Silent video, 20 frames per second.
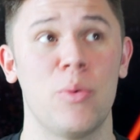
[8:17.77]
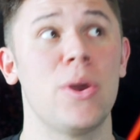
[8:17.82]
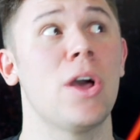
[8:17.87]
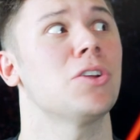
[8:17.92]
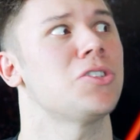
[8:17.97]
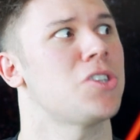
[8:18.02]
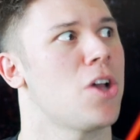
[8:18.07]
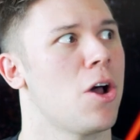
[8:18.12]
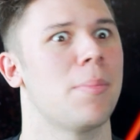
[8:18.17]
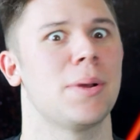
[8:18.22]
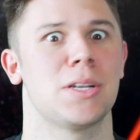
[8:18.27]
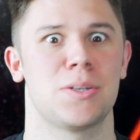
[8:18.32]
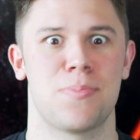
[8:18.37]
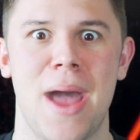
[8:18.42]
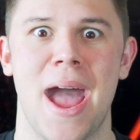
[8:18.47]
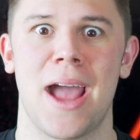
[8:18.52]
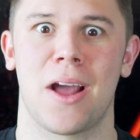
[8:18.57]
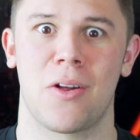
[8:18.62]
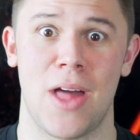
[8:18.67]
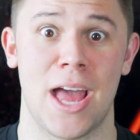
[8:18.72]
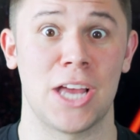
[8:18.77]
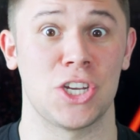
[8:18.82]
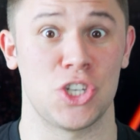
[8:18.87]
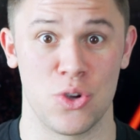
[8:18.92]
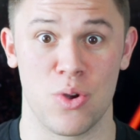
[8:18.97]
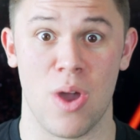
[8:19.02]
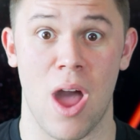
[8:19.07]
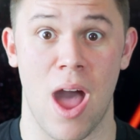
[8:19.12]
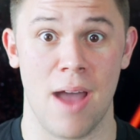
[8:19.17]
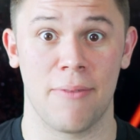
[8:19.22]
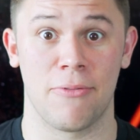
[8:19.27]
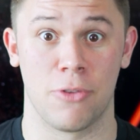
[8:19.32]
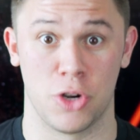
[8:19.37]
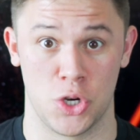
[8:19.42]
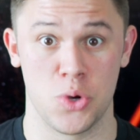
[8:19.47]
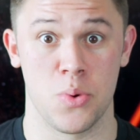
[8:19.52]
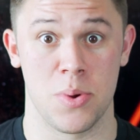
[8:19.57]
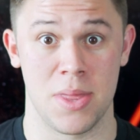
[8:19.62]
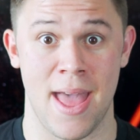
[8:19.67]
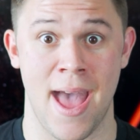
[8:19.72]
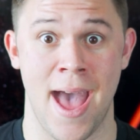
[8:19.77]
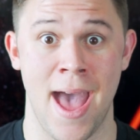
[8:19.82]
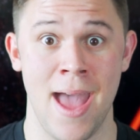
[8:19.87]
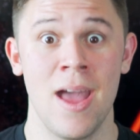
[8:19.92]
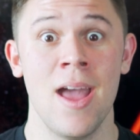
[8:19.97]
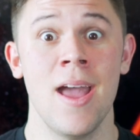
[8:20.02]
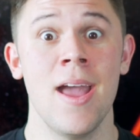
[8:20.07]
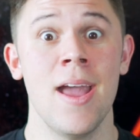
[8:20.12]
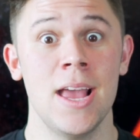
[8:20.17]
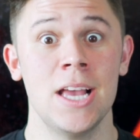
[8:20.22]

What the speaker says: We all saw how much backlash you got for doing that.